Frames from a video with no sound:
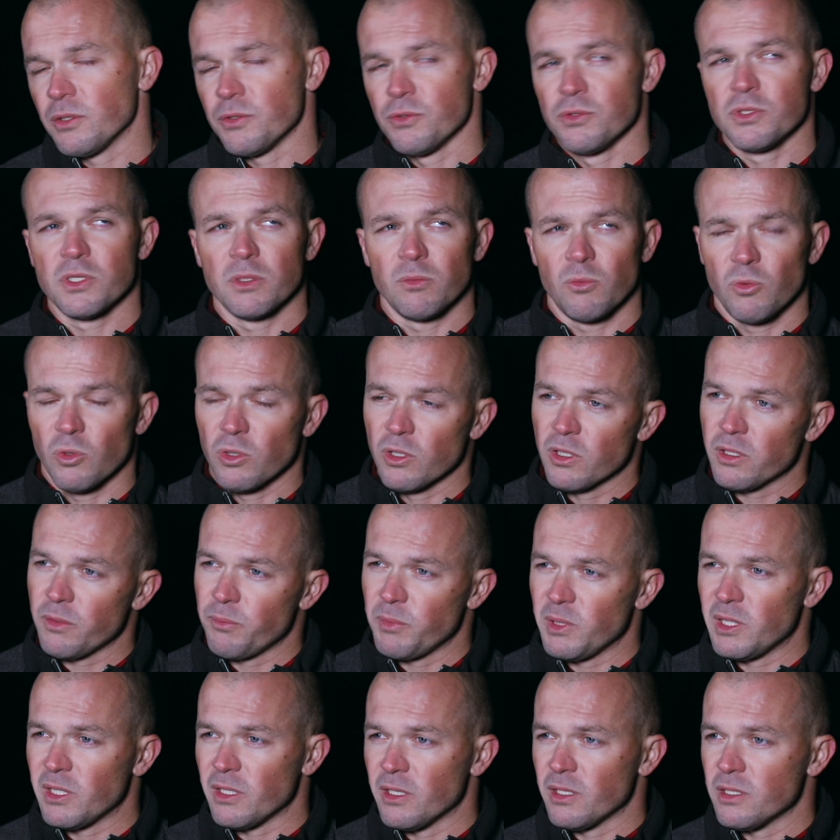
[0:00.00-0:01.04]
Do some
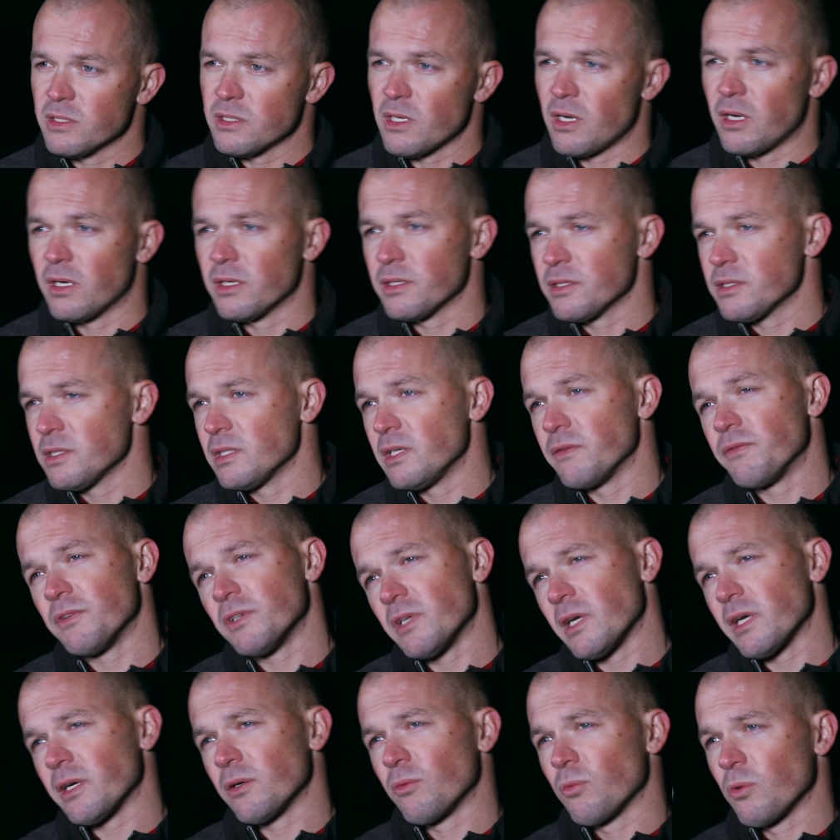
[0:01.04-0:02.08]
work because honestly, if
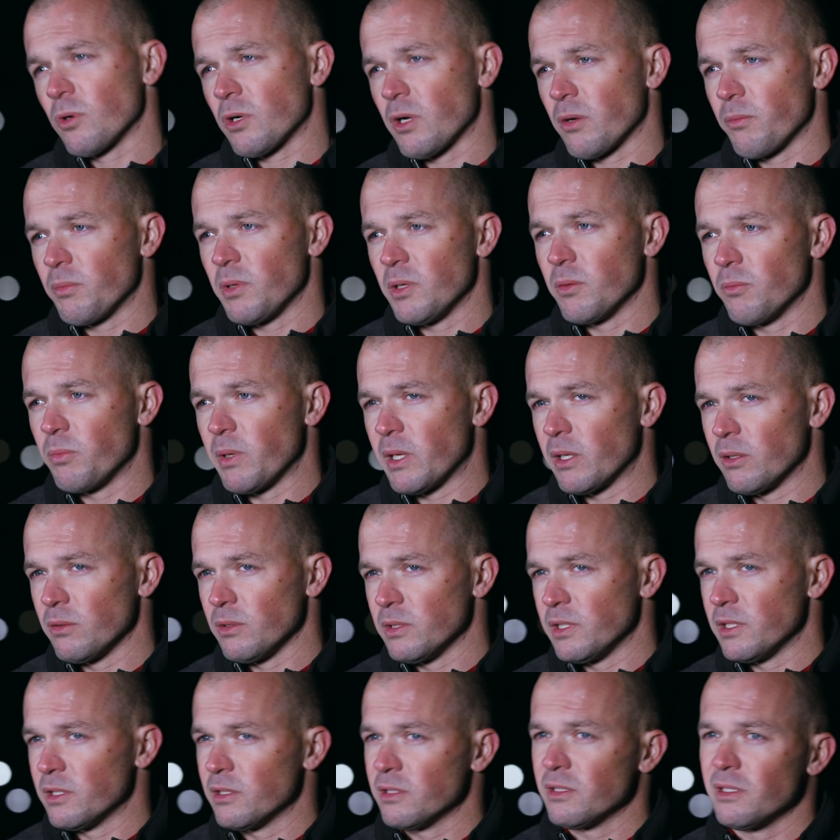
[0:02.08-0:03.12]
you're not going to work on being a
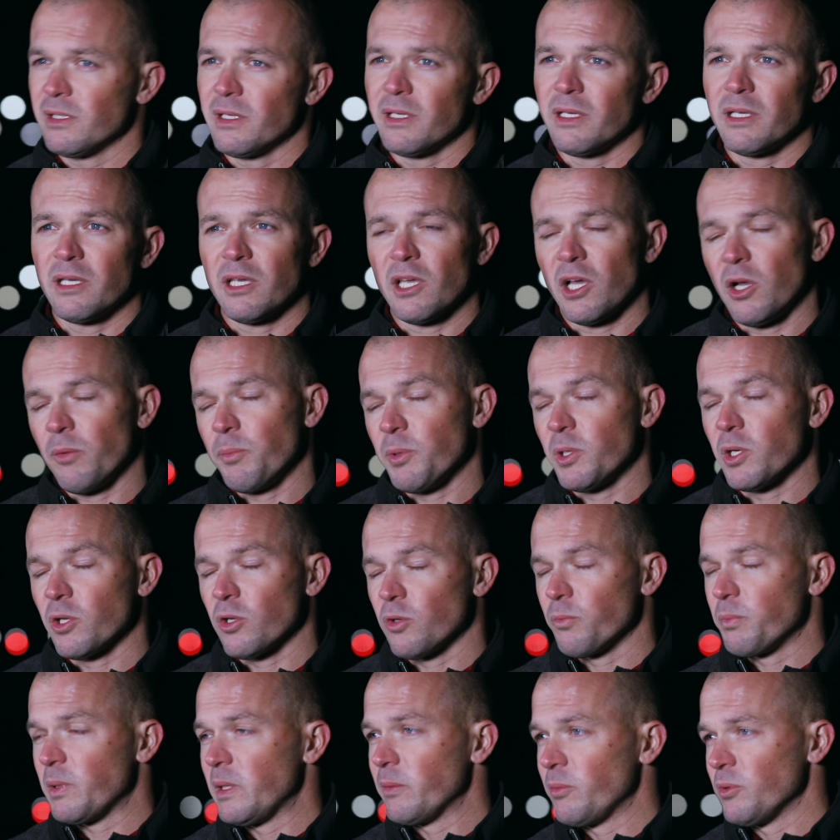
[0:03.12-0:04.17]
better leader, helping
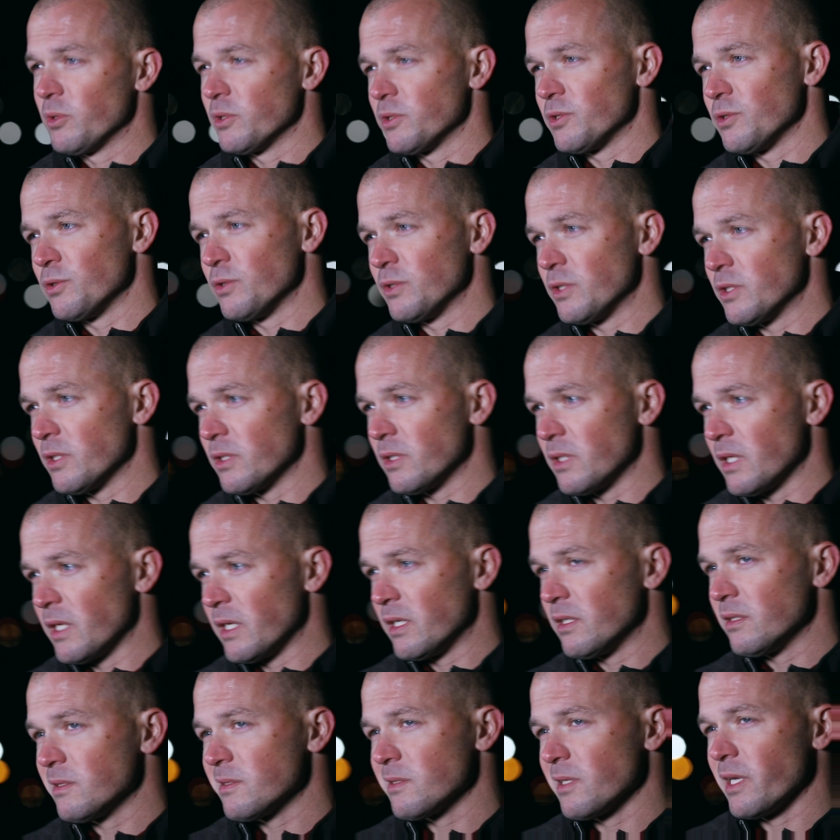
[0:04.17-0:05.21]
other people and doing good
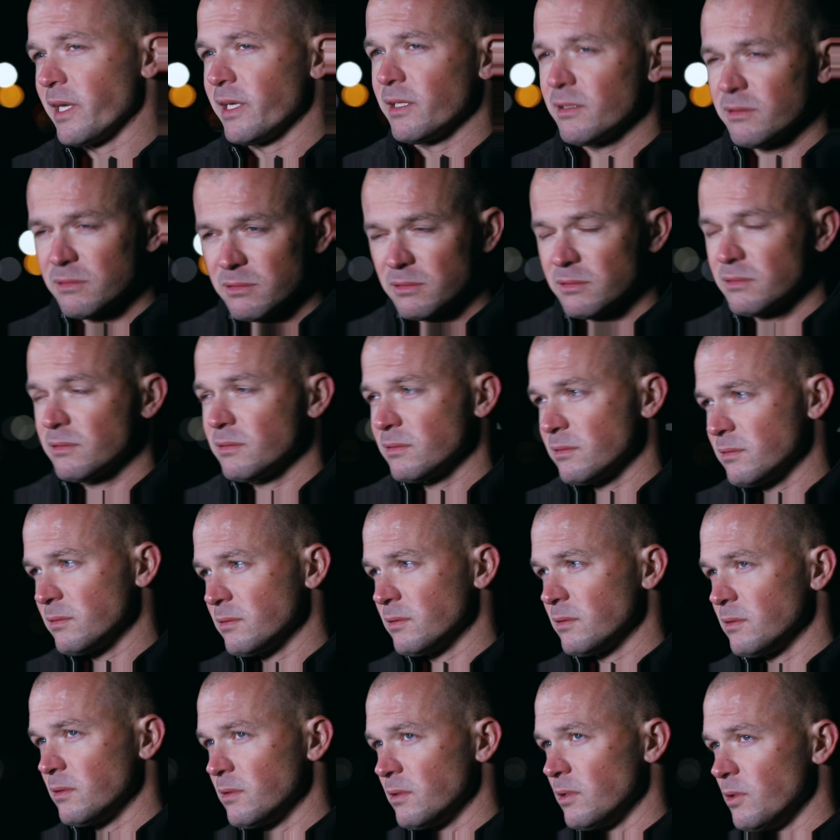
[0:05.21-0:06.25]
things, like
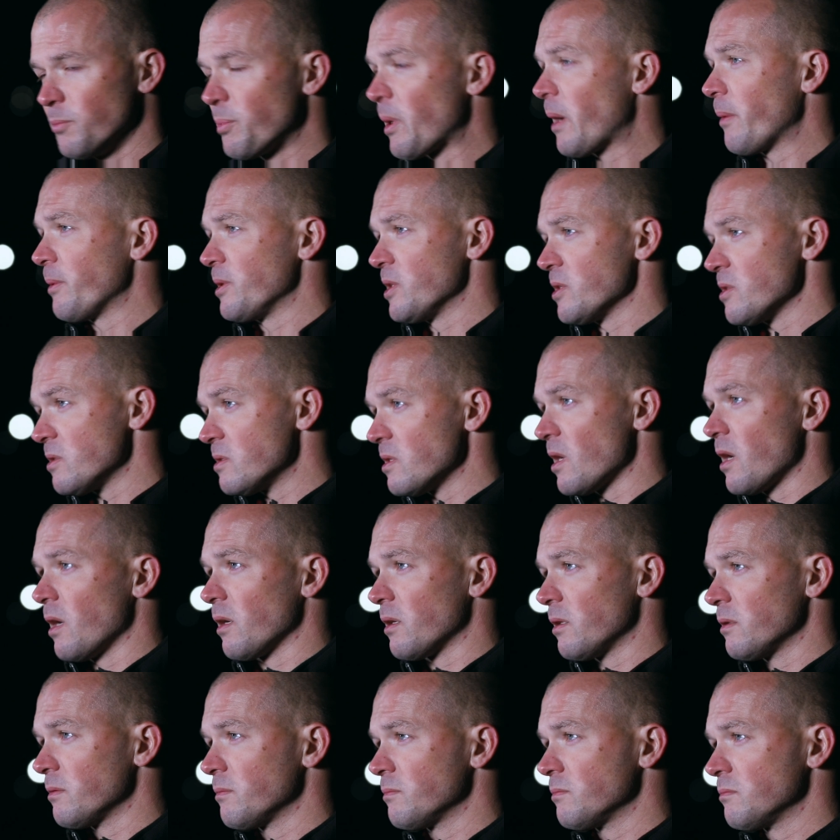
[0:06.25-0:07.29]
you probably just
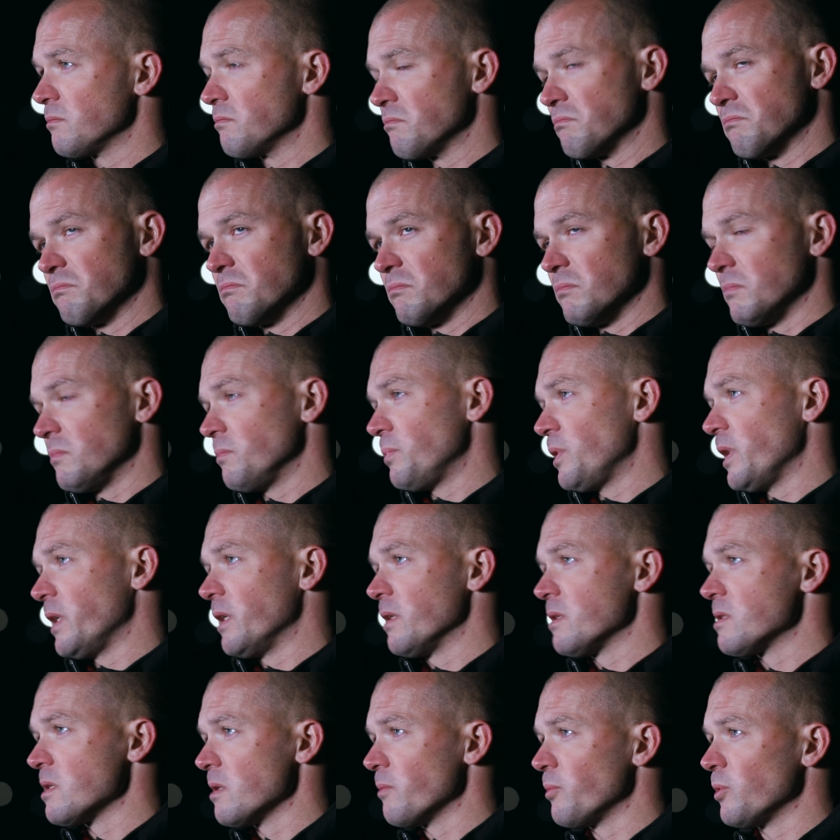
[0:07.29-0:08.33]
suck.
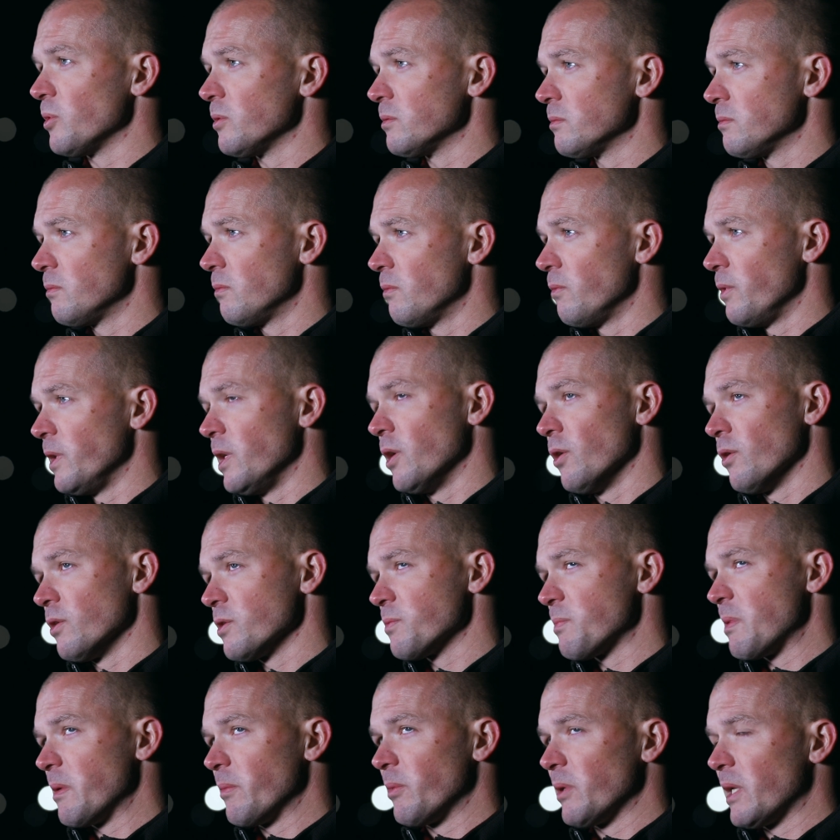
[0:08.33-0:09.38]
Plain and simple. We know
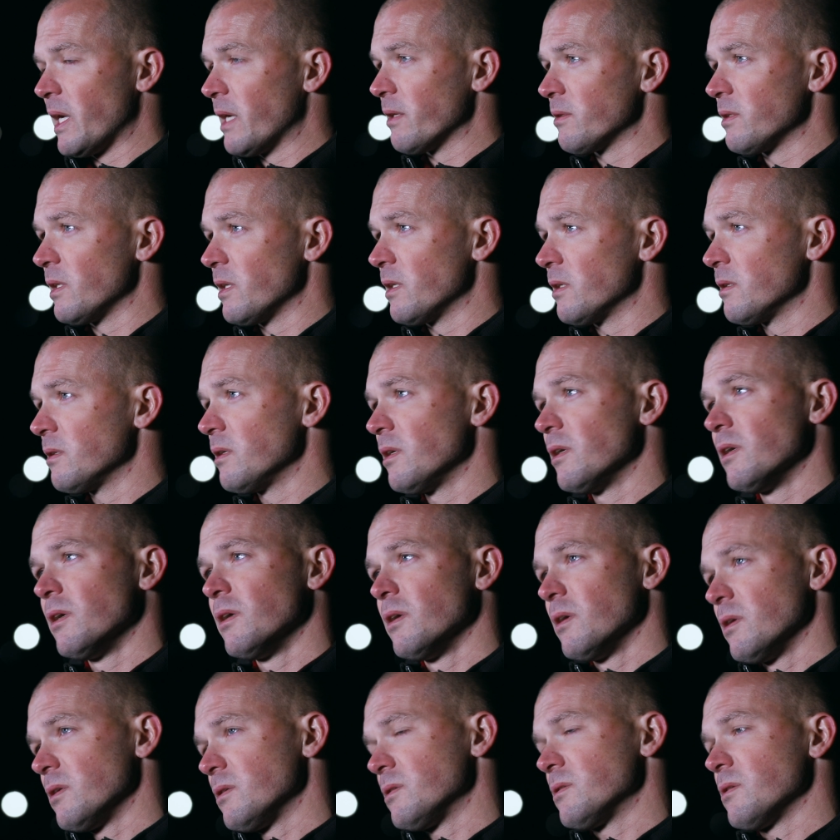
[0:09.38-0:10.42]
there's people out there.
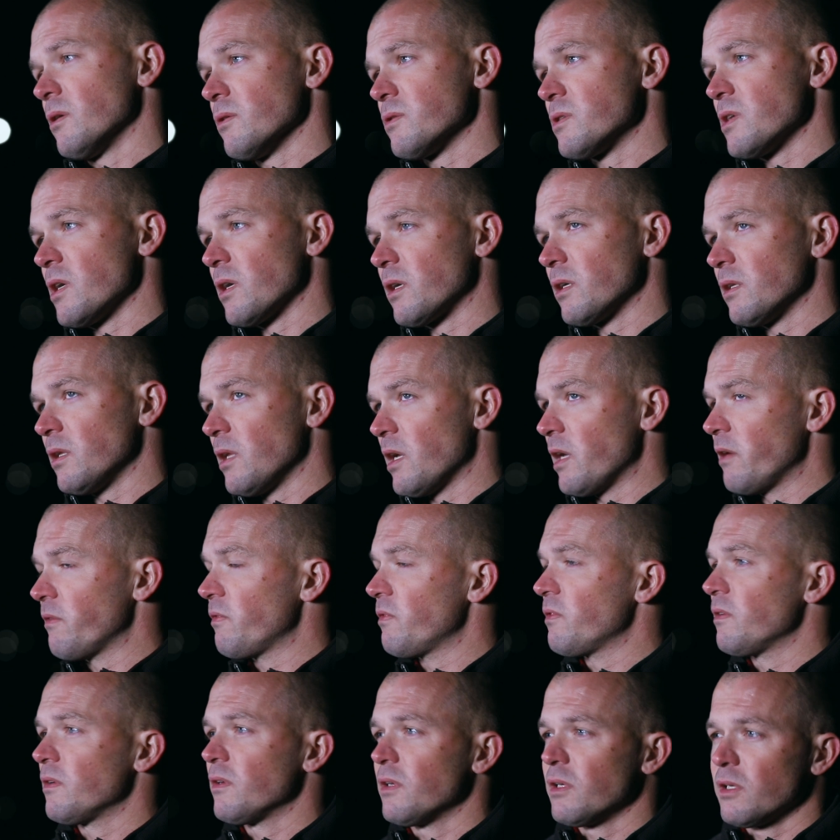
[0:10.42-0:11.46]
Don't suck at
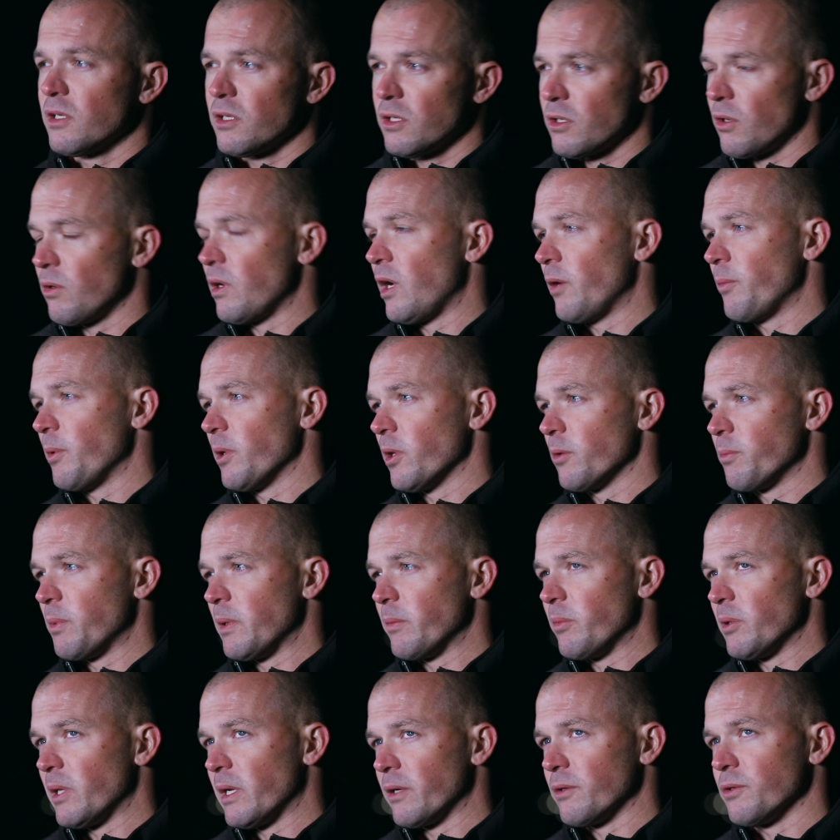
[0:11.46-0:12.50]
life. Go help other
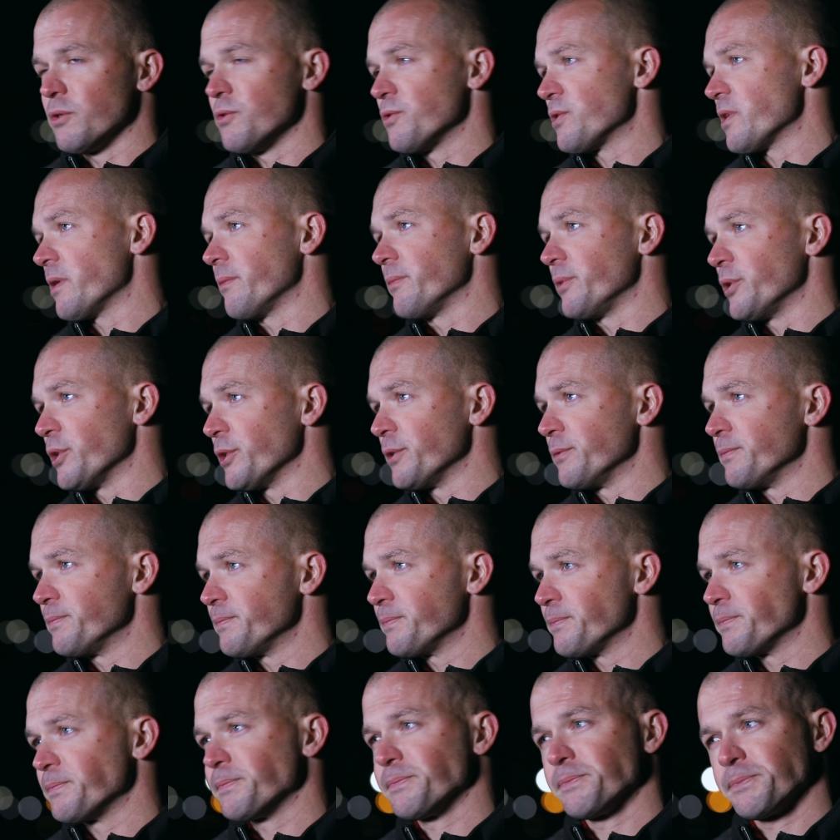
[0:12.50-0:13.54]
people out and do something
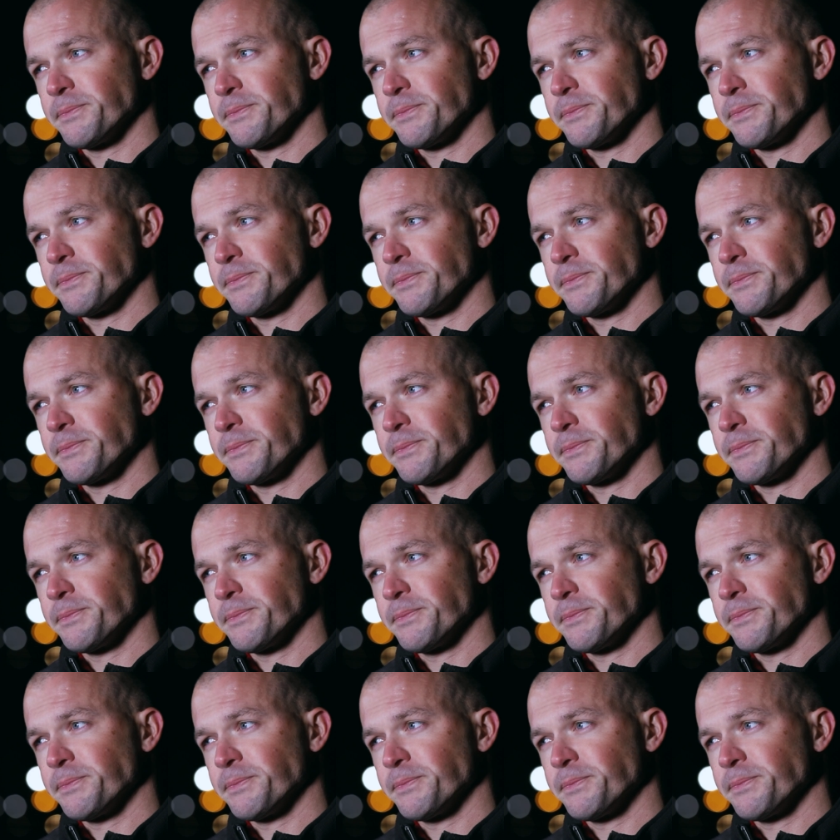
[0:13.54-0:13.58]
good.